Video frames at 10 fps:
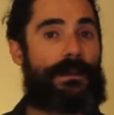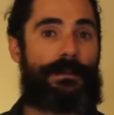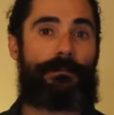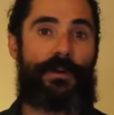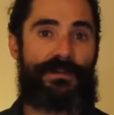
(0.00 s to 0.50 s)

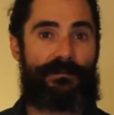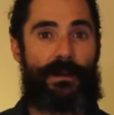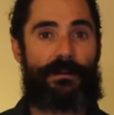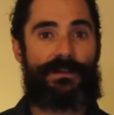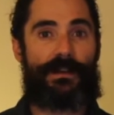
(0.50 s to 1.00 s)
in most of
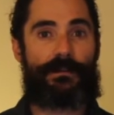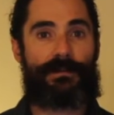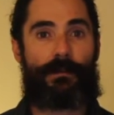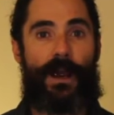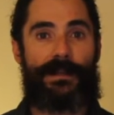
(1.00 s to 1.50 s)

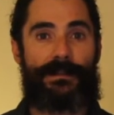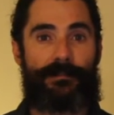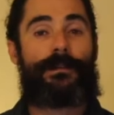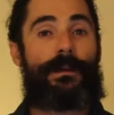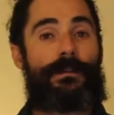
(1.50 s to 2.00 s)
Marechera's
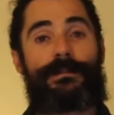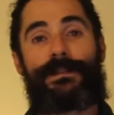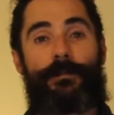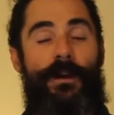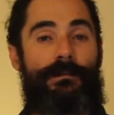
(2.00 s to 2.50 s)
writing. The other
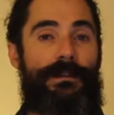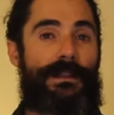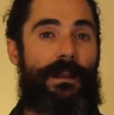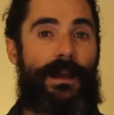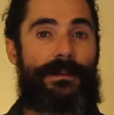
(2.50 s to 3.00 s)
reason why I
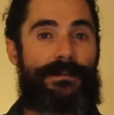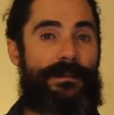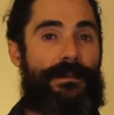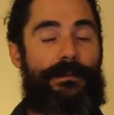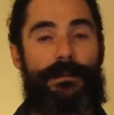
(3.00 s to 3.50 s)
really like it is I
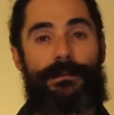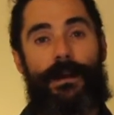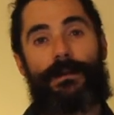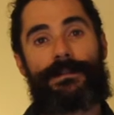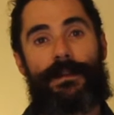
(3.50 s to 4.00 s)
think that it
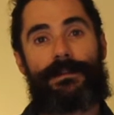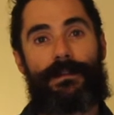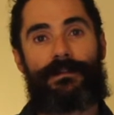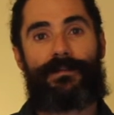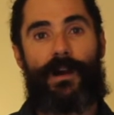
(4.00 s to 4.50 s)
does
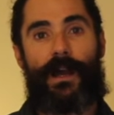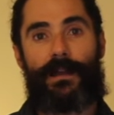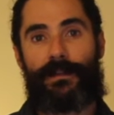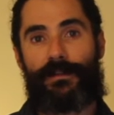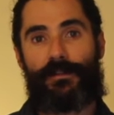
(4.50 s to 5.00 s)
identify
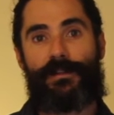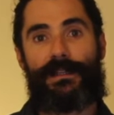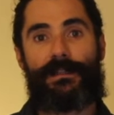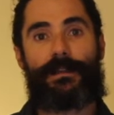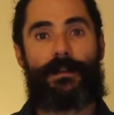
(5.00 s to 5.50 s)
a
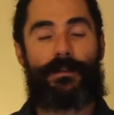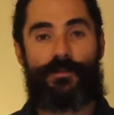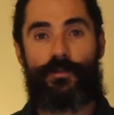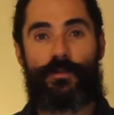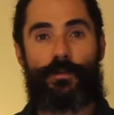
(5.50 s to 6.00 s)
unique and
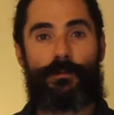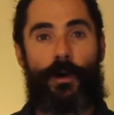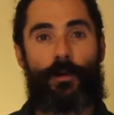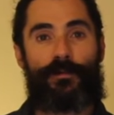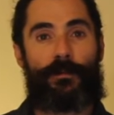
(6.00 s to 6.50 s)
unusual
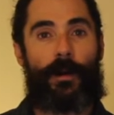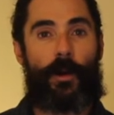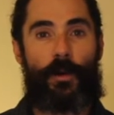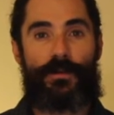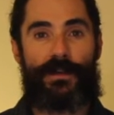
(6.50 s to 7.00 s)
role for
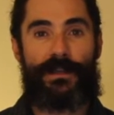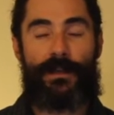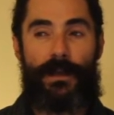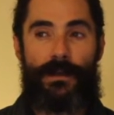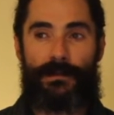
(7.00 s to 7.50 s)
poetry.
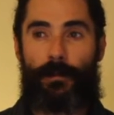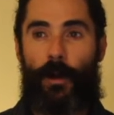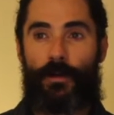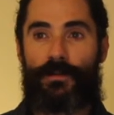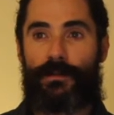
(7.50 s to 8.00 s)
So
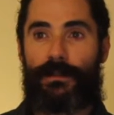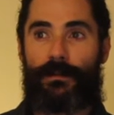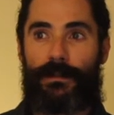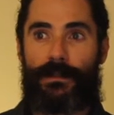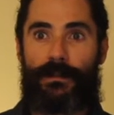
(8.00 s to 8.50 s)
poetry
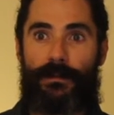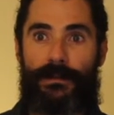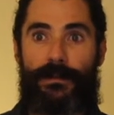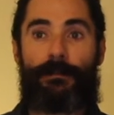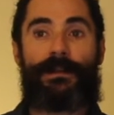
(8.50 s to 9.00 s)
we
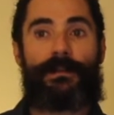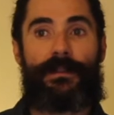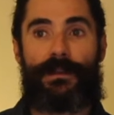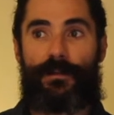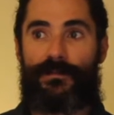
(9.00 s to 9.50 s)
typically
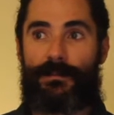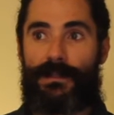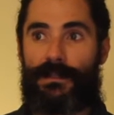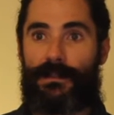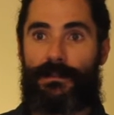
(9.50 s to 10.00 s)
think of as
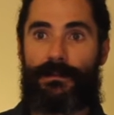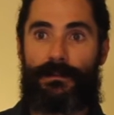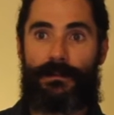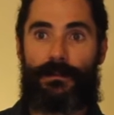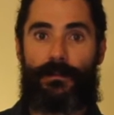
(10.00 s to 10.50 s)
being in
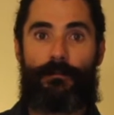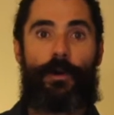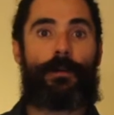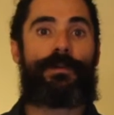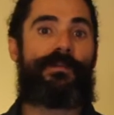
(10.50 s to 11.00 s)
the
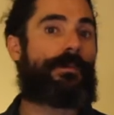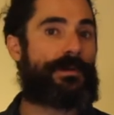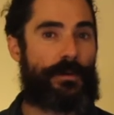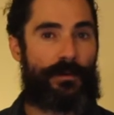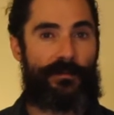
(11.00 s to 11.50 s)
realm of the
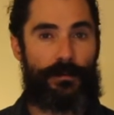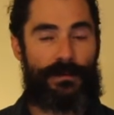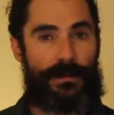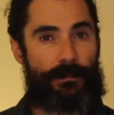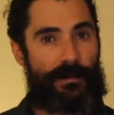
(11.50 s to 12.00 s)
beautiful,
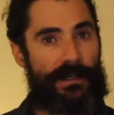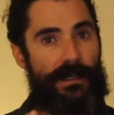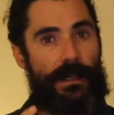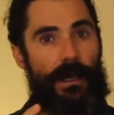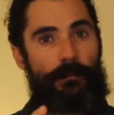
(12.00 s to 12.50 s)
so it's
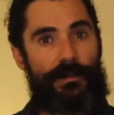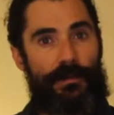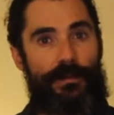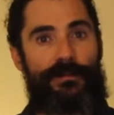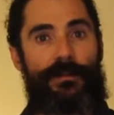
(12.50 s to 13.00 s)
bringing out
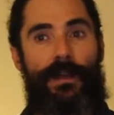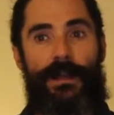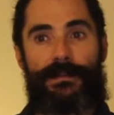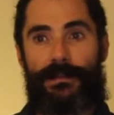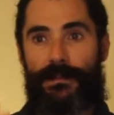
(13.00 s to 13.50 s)
beautiful
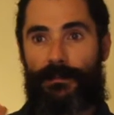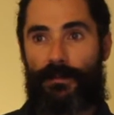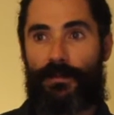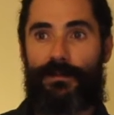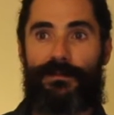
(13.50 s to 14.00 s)
ideas,
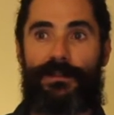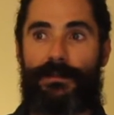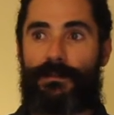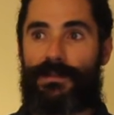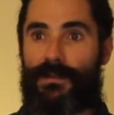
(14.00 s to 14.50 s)
beautiful
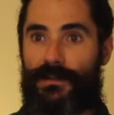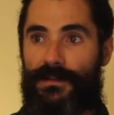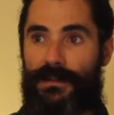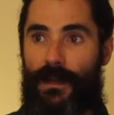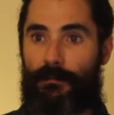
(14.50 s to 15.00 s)
images,